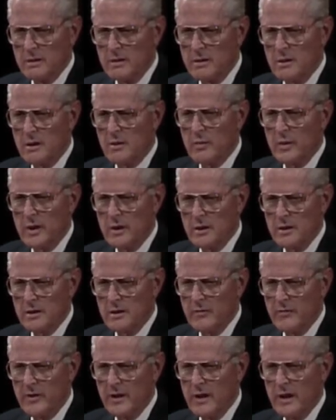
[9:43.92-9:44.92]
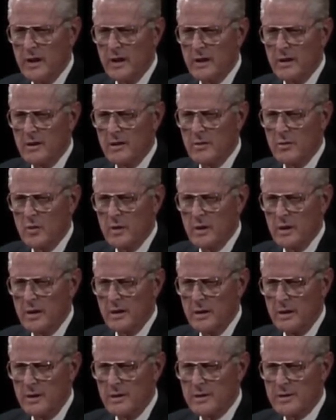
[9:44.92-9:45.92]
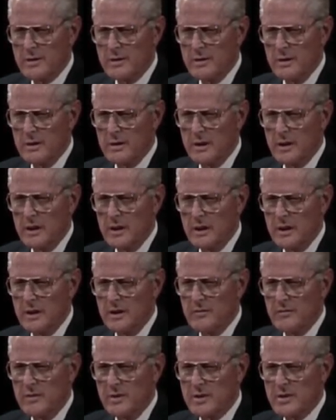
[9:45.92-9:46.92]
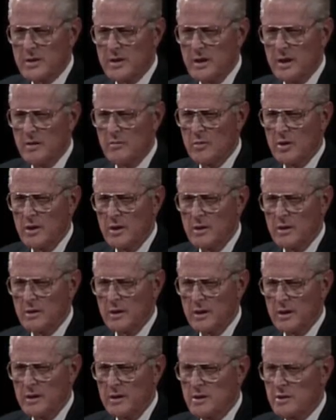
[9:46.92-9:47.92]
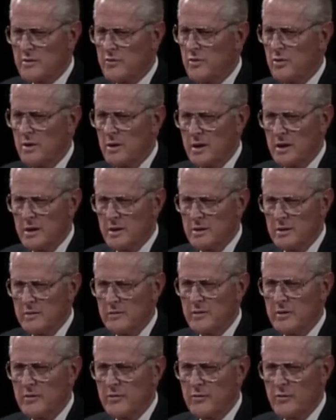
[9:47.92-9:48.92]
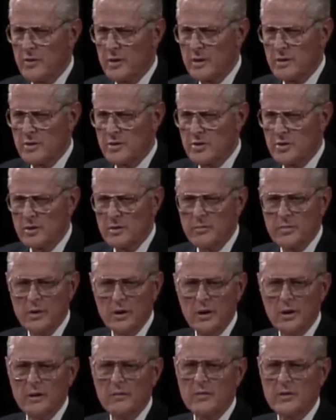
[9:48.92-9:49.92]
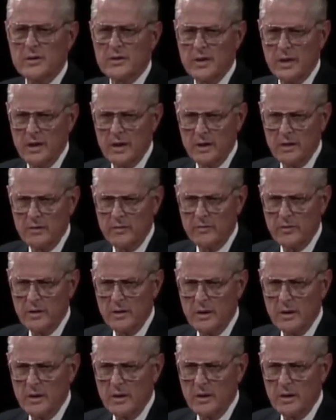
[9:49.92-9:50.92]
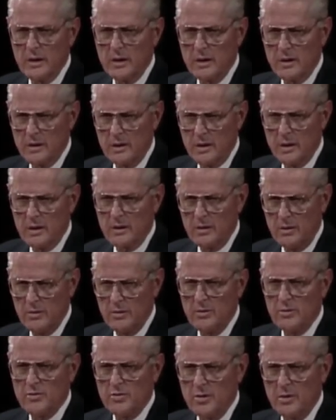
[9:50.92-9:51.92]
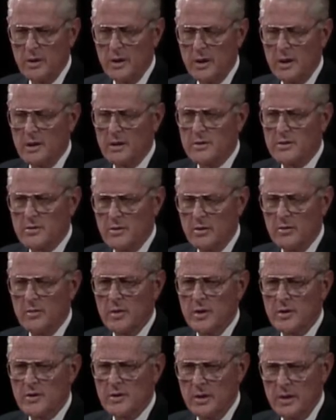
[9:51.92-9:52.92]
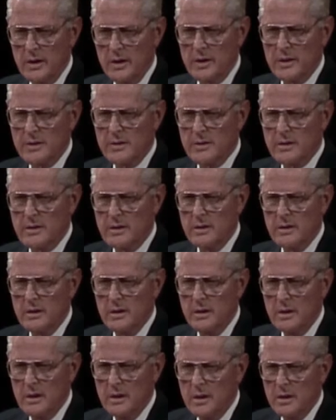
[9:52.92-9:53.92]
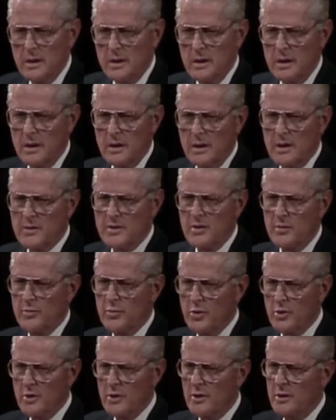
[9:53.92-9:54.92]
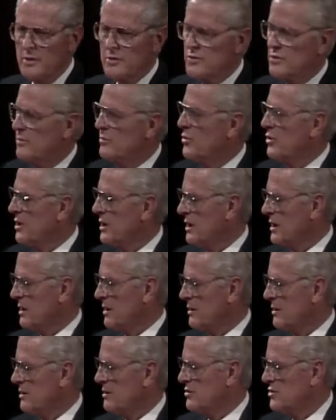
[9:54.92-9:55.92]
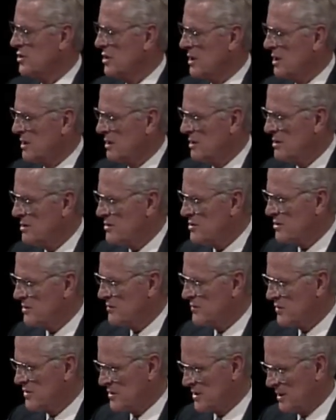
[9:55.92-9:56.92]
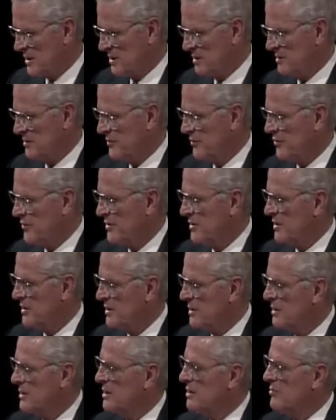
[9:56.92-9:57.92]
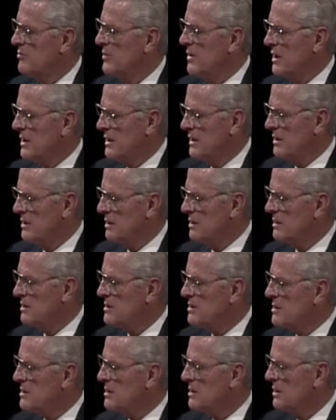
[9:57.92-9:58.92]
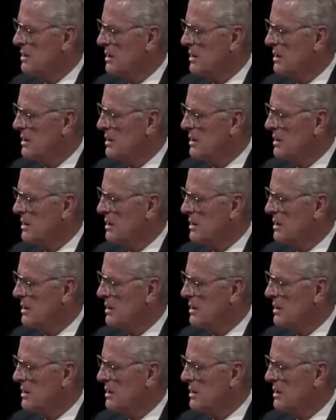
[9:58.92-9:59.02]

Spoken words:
Are we cultivating an awareness that they have the same longings for love and friendship all of us have, and yet usually get so much less? It is important to break the chains of self that bind us.